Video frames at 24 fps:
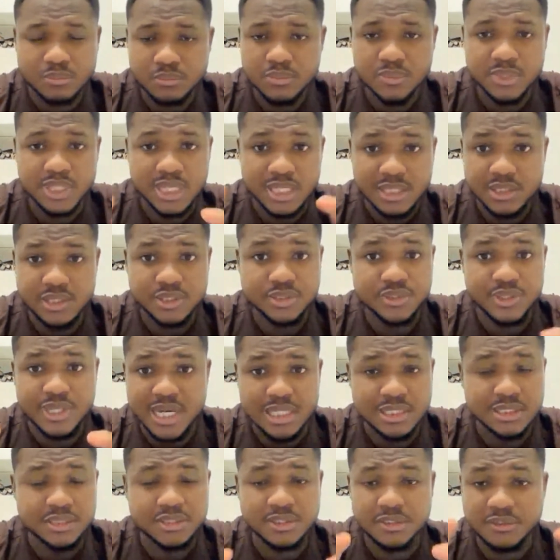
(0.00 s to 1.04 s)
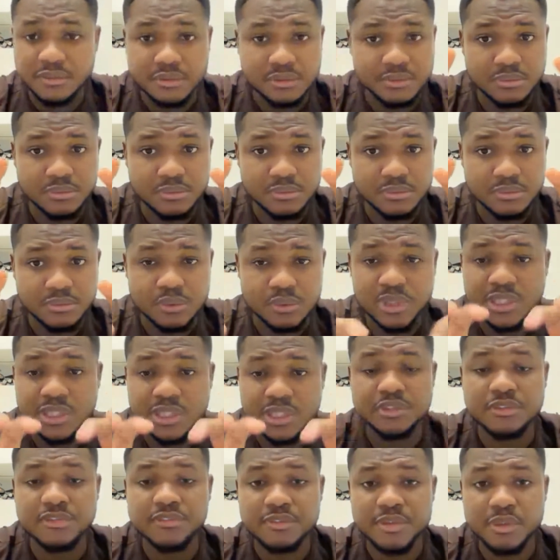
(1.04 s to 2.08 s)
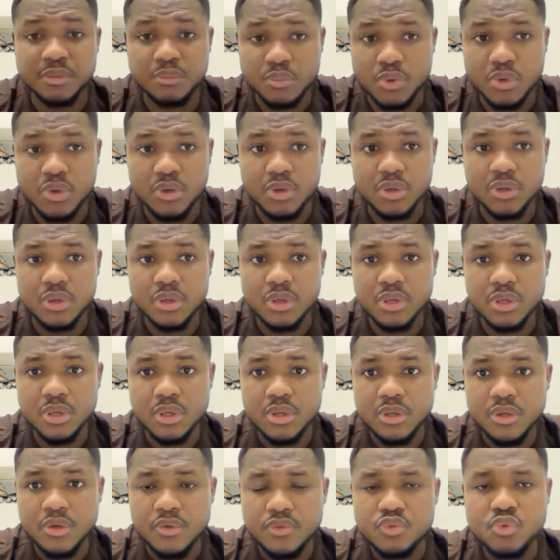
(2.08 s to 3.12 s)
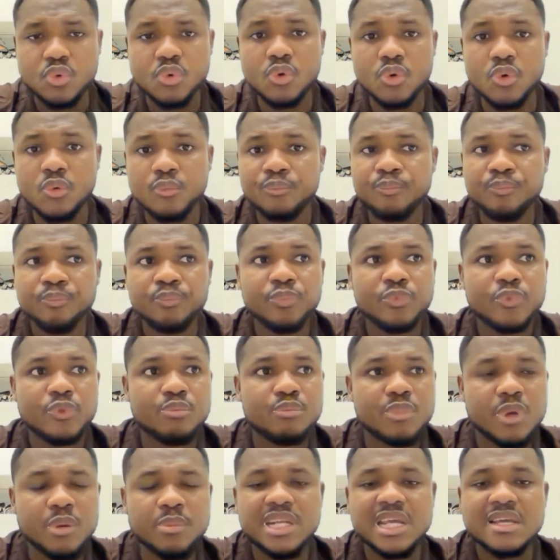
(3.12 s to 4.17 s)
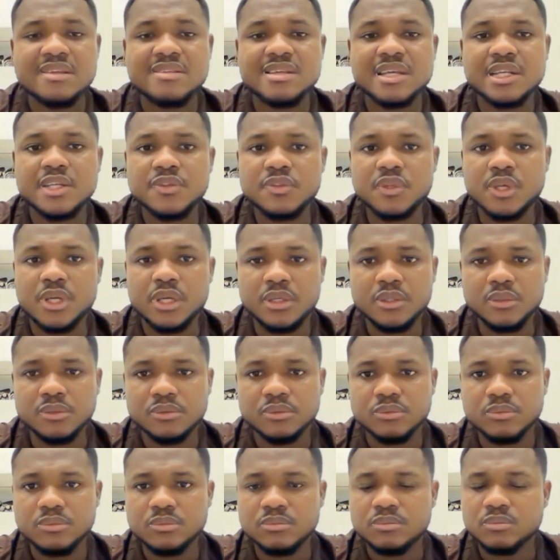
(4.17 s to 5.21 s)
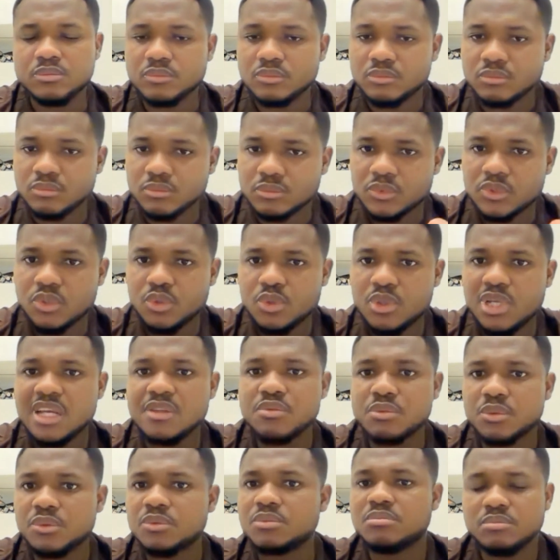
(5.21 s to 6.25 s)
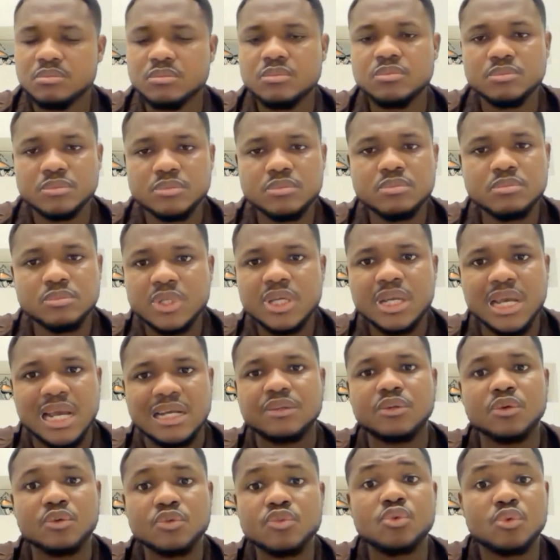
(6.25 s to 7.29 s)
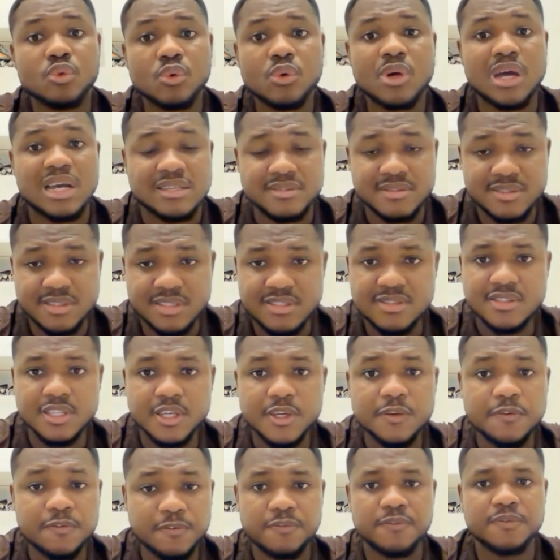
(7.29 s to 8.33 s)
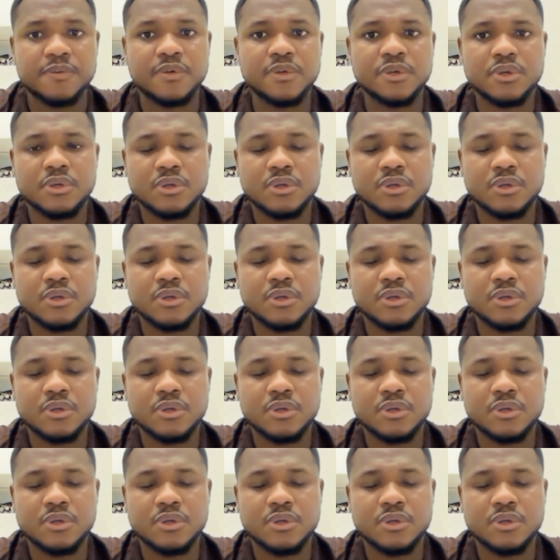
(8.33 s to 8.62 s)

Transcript: Nigeria's regulatory framework. So maybe there's anything, Quidax can also assist if